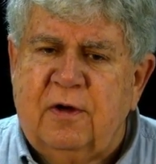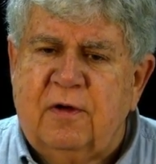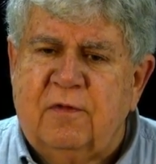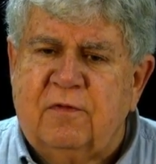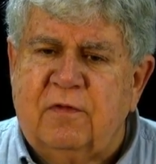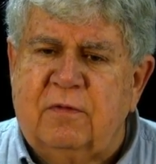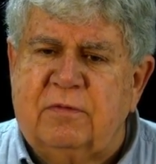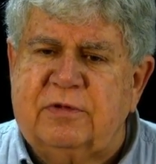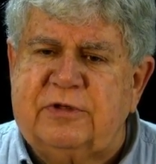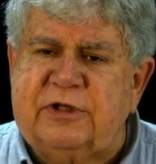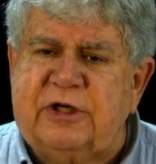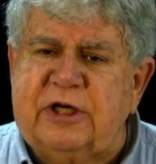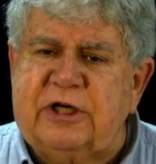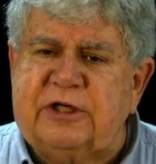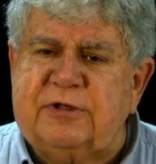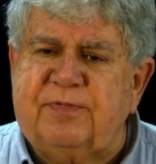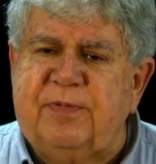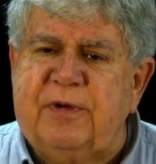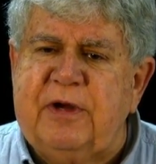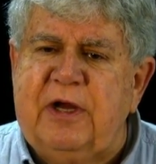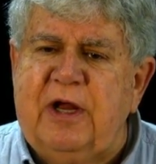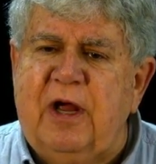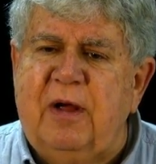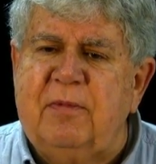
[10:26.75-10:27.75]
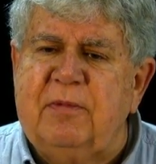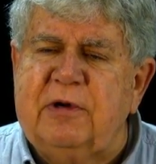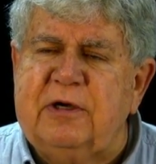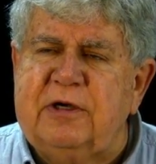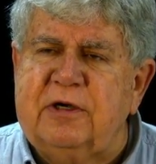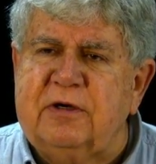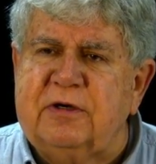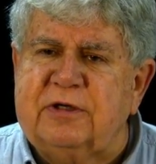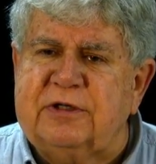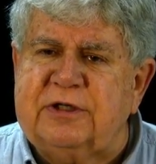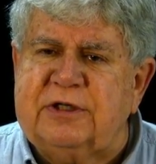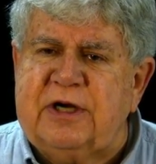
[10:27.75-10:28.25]
from 6 p.m.
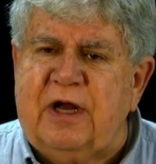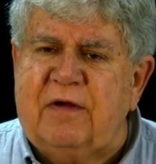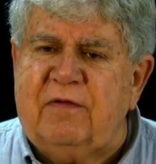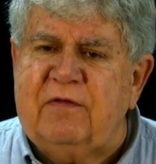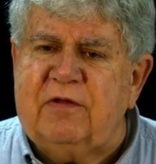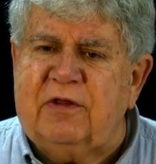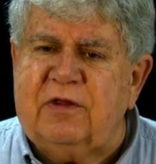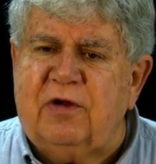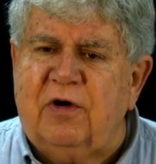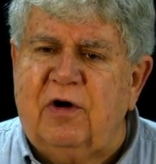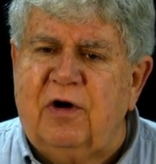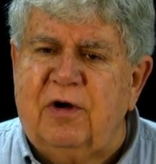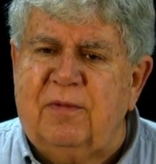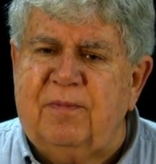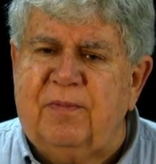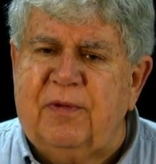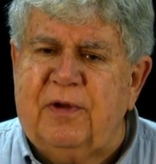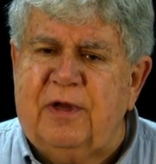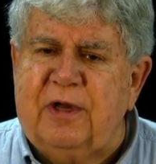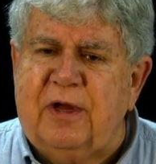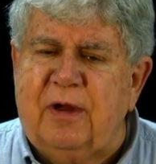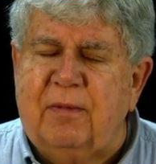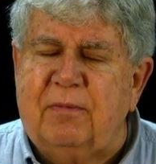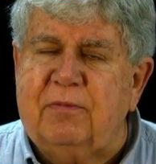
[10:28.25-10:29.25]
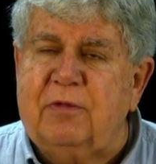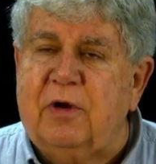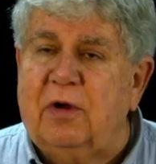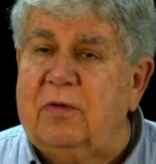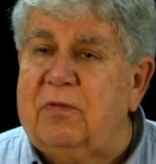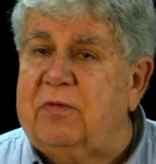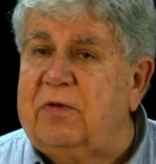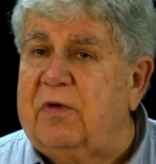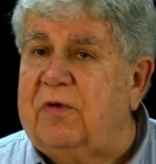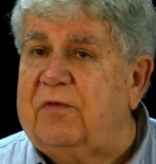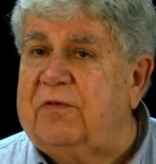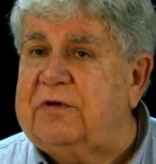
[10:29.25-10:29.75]
until 7:30 p.m.
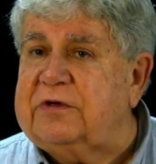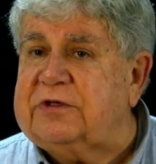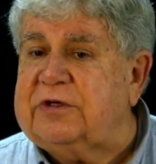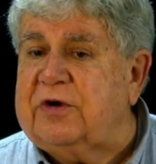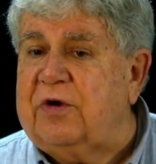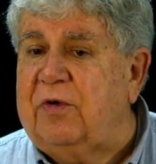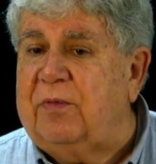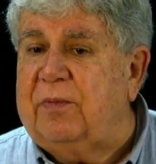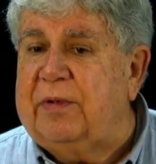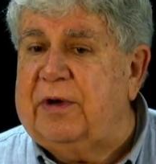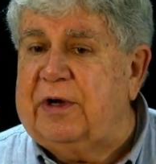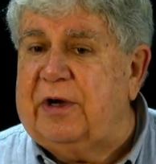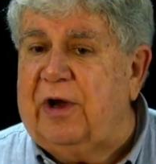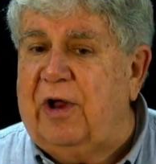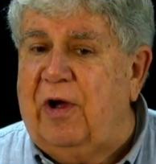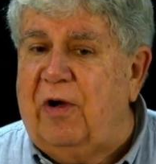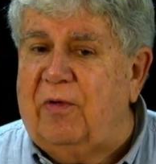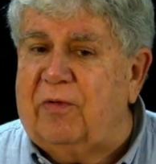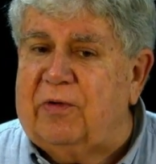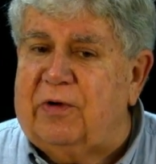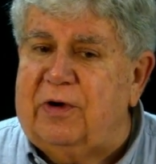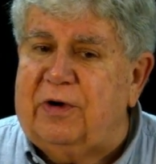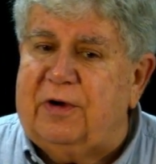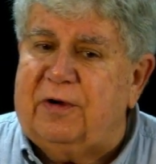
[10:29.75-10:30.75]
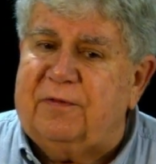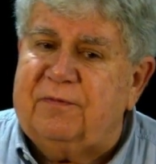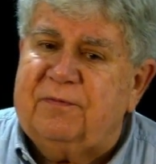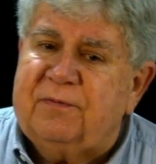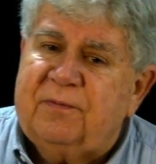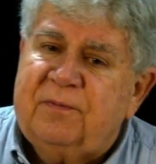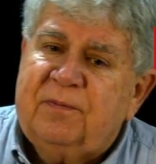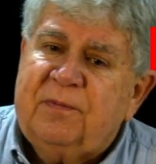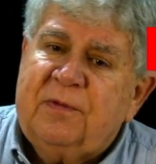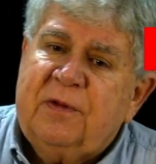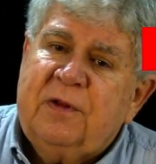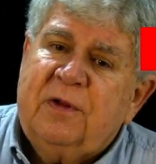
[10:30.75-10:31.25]
Don't know if it's going to be long enough.
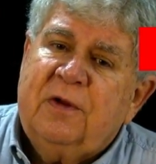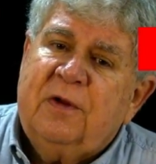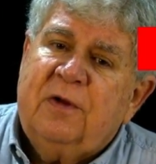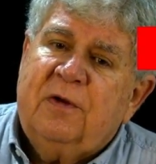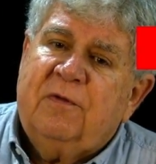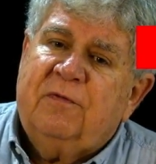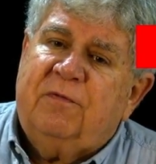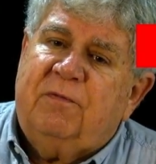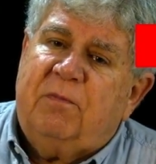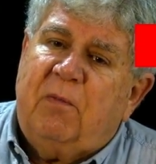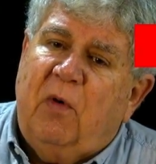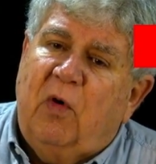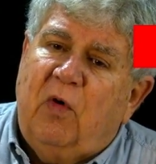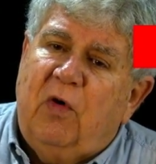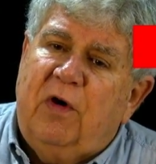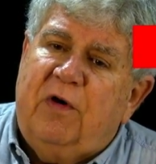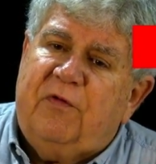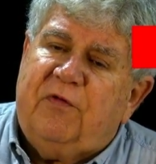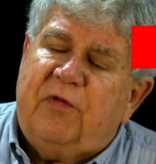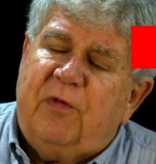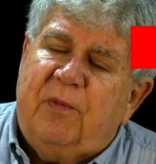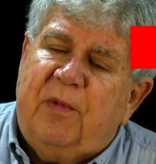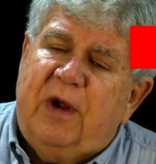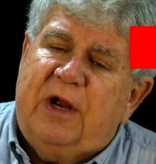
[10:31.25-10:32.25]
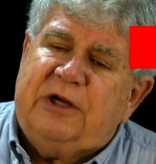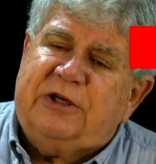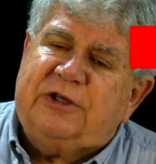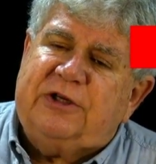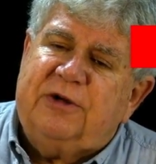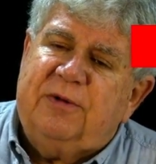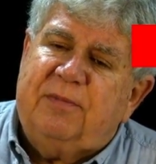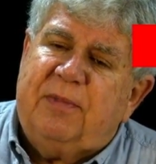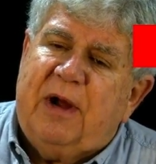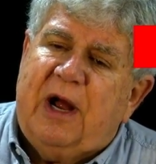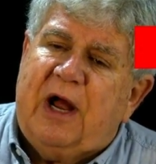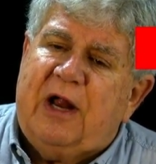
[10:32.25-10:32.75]
More
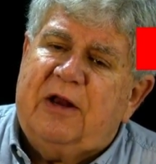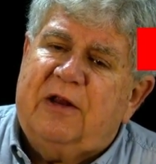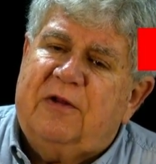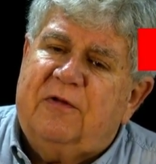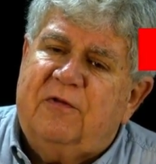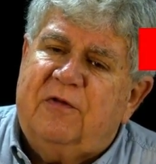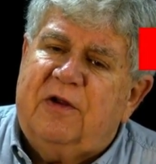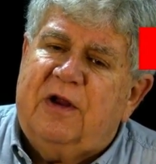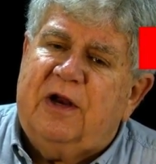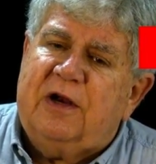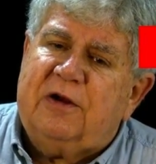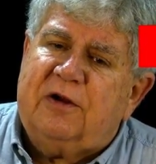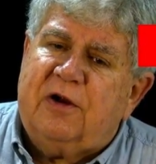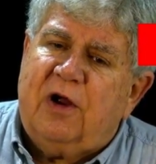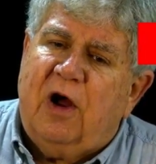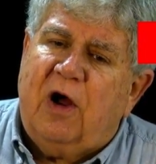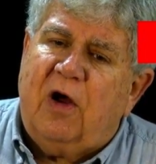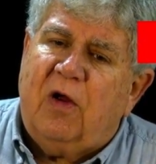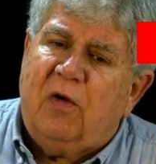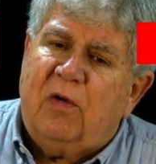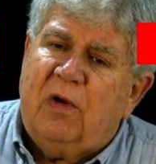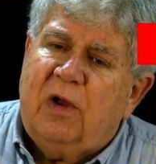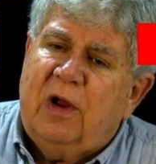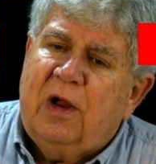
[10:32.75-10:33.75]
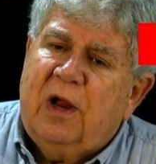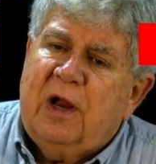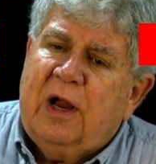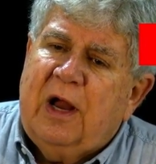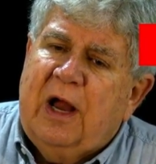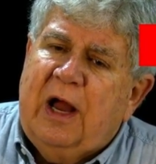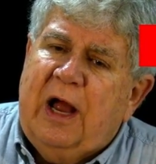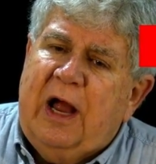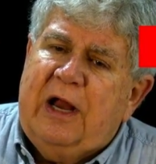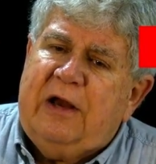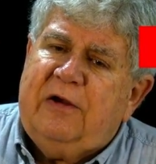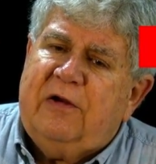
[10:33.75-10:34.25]
information about the event, call
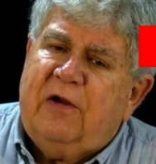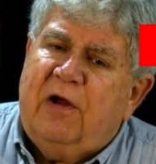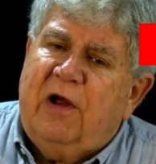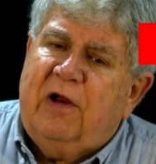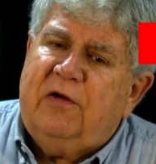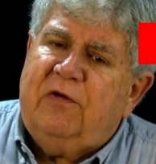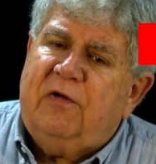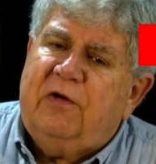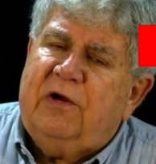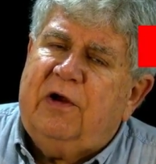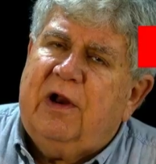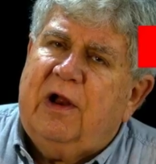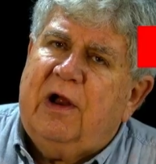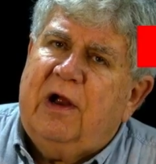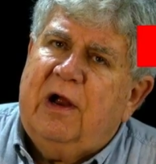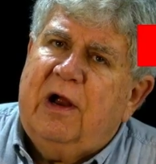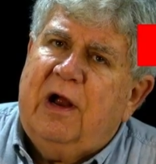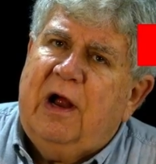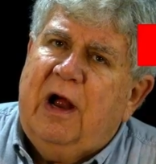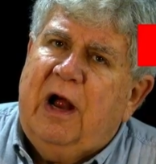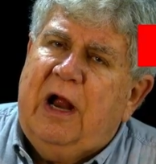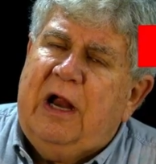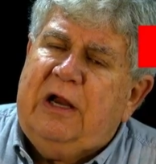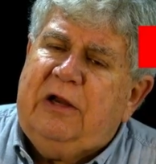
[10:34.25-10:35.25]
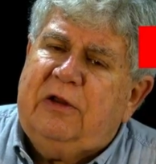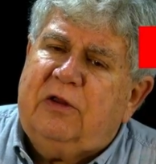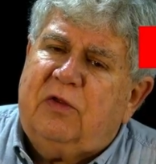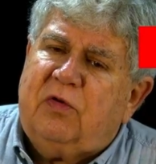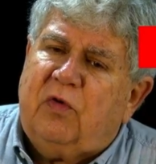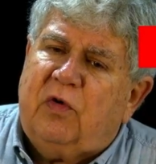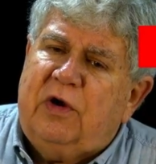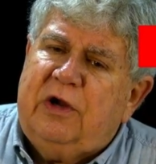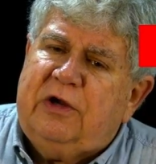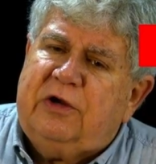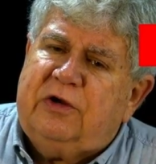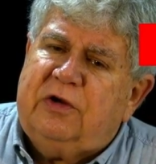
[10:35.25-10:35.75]

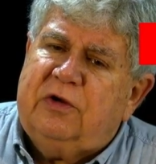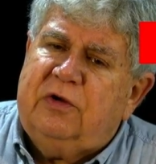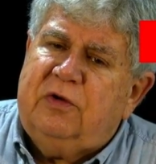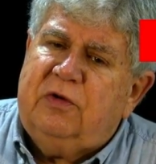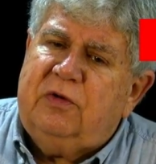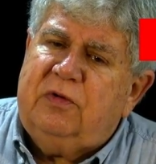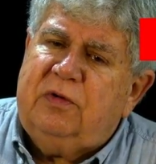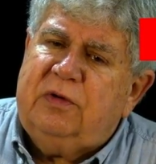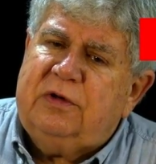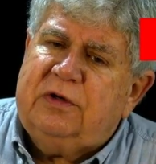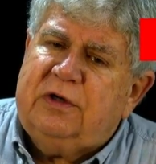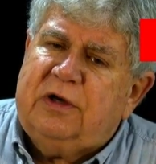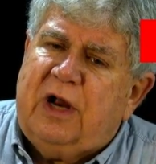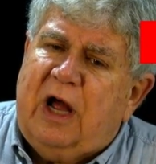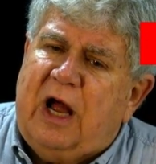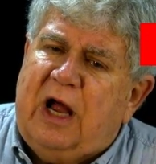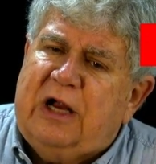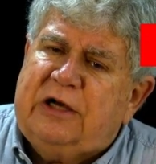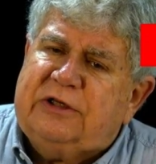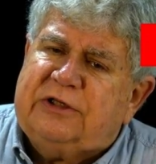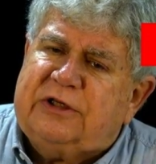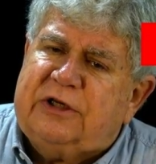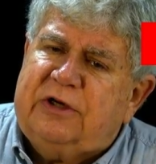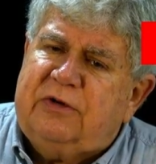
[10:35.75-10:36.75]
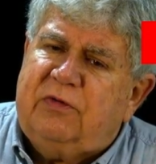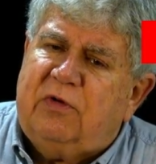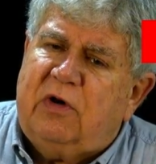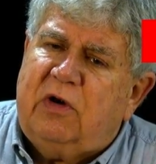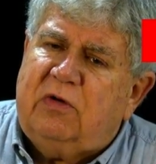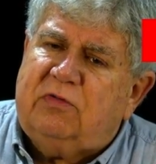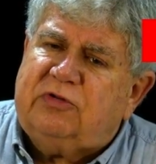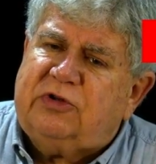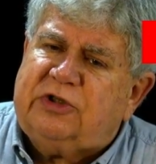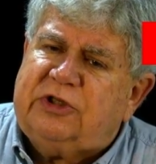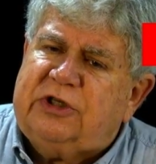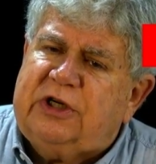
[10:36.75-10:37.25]

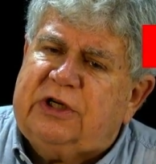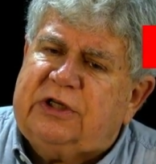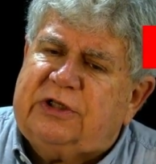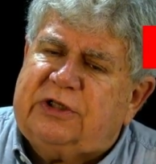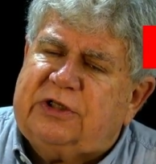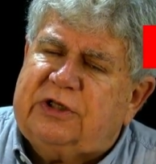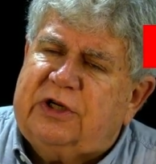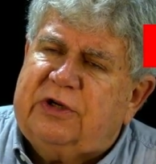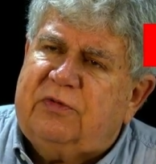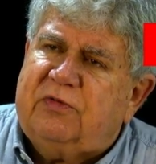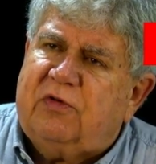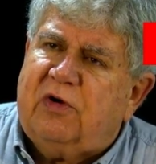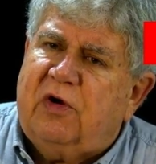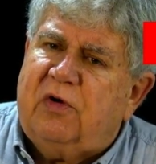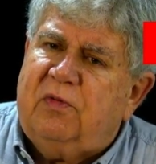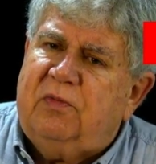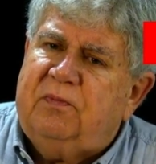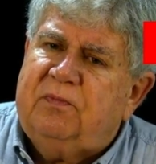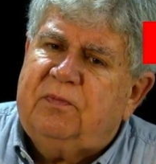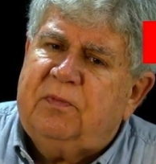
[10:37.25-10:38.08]
800-832-9060